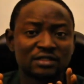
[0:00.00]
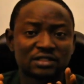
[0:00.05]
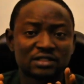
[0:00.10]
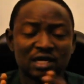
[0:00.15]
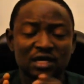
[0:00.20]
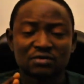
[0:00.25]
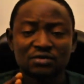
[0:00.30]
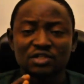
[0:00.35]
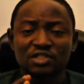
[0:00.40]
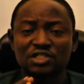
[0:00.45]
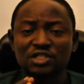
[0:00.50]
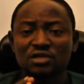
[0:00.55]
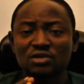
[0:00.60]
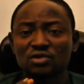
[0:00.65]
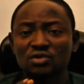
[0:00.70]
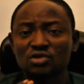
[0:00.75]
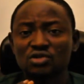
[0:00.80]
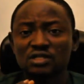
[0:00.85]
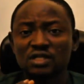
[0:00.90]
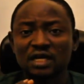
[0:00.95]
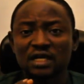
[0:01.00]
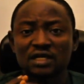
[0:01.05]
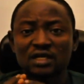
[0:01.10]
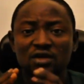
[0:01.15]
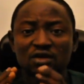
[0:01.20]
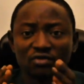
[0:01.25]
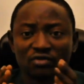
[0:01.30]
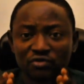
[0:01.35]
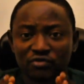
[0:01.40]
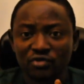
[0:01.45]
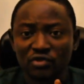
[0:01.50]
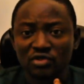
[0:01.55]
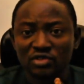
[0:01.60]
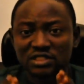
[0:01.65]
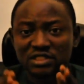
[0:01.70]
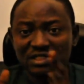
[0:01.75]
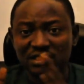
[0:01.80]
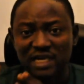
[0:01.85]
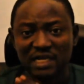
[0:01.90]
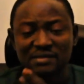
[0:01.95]
calculation goes like
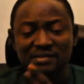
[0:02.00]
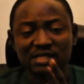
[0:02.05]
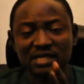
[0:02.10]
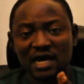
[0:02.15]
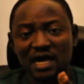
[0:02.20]
volt times